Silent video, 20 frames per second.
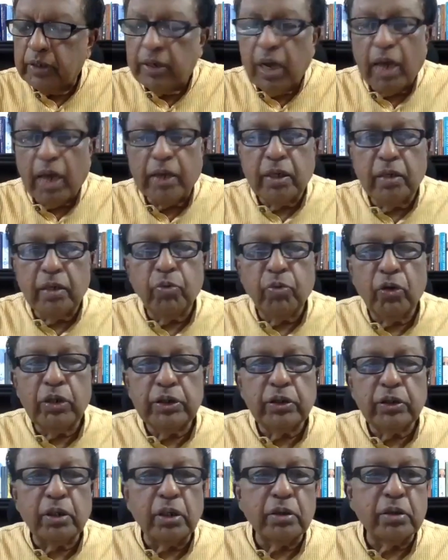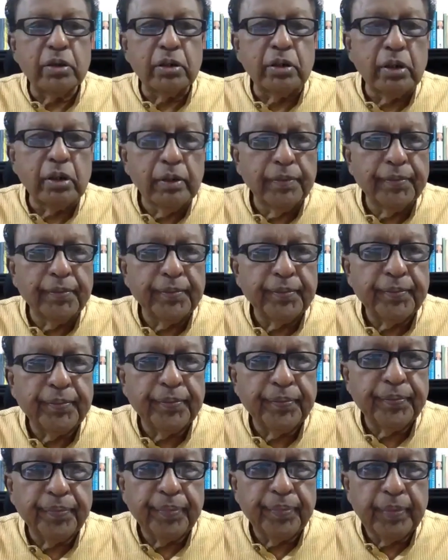died in police custody
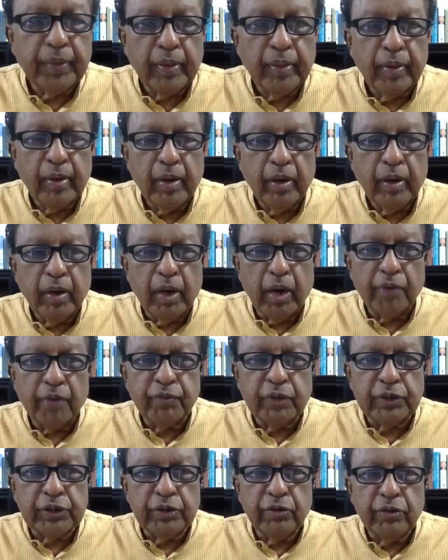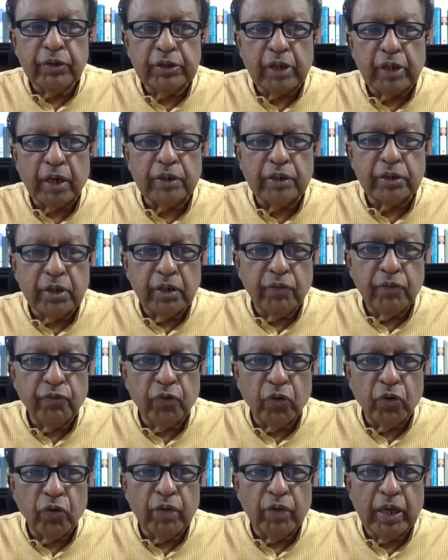after she was arrested
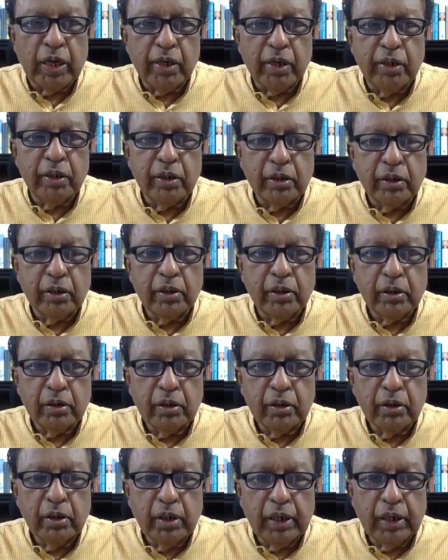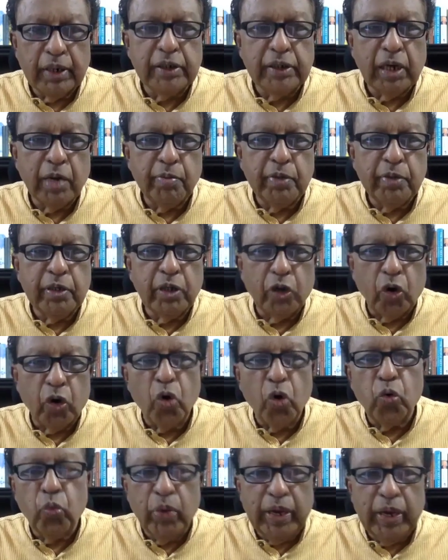for wearing hijab in the
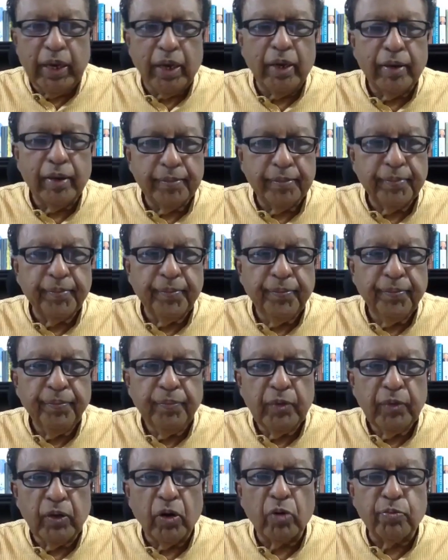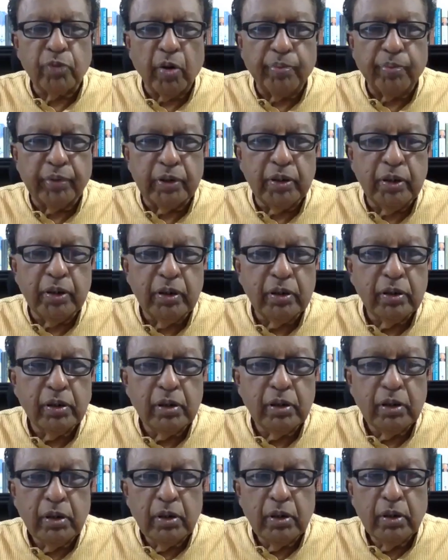wrong way, not properly,
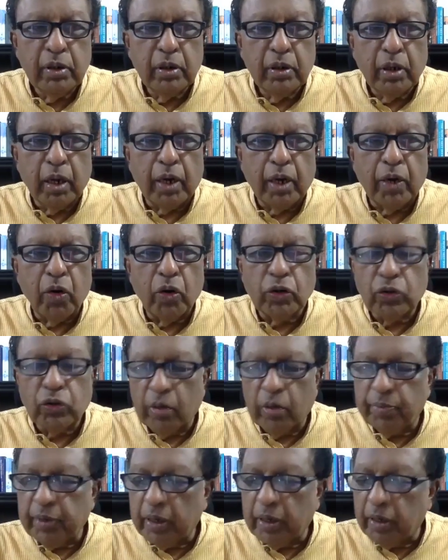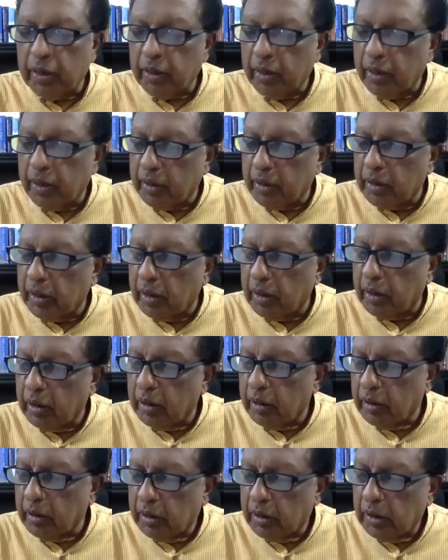and also appearing in
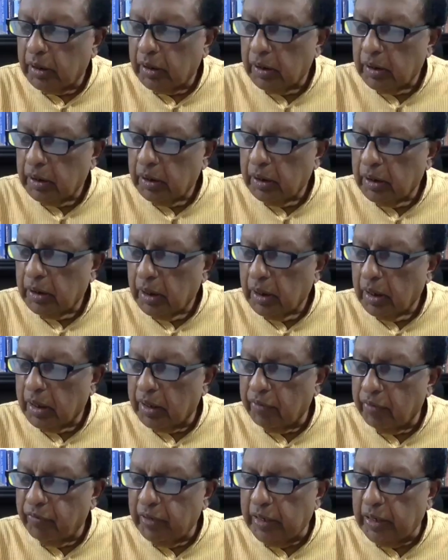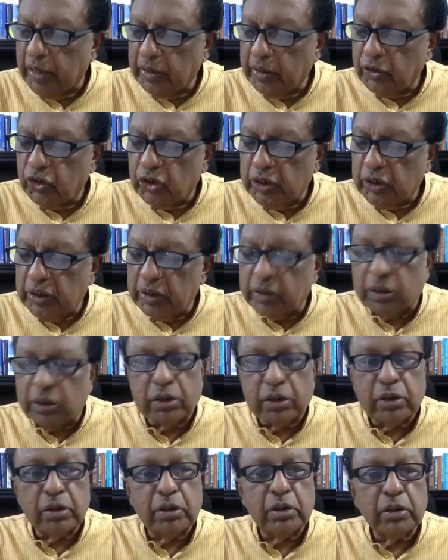uh, revealing
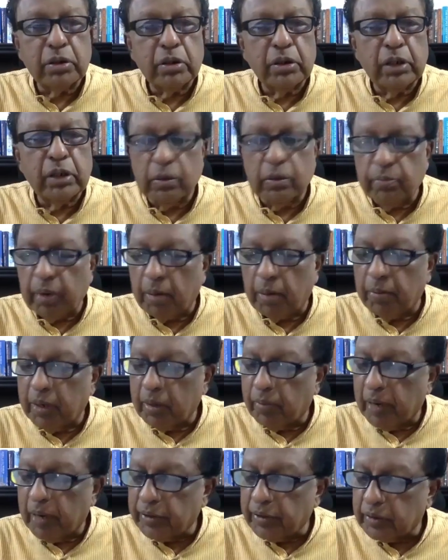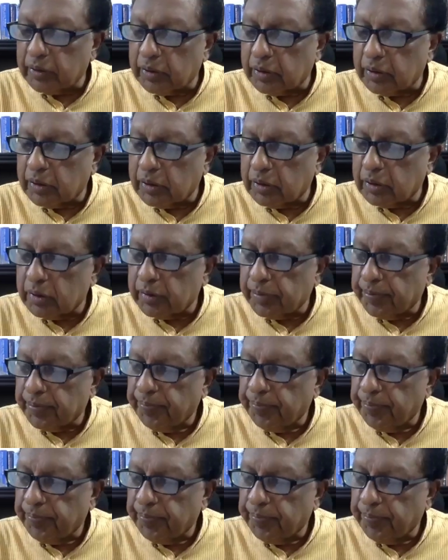jeans in public places.